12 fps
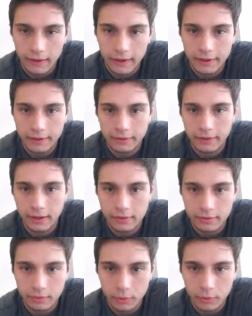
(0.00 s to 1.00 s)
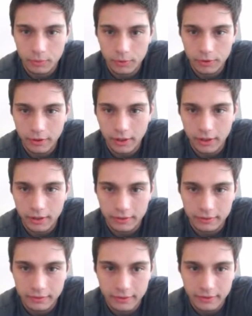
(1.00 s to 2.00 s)
and that's way more
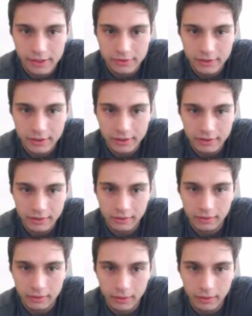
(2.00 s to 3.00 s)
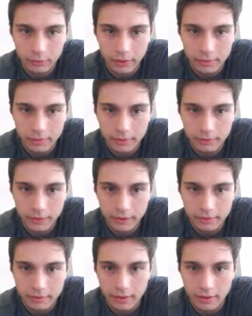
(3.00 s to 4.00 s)
than last year. Then we have the
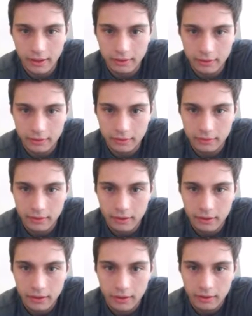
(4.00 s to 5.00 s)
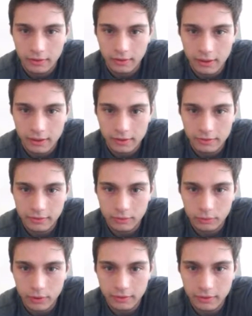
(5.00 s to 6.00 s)
fixed assets. That's
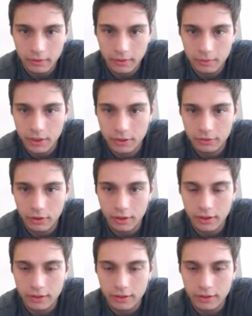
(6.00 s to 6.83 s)
$27 million,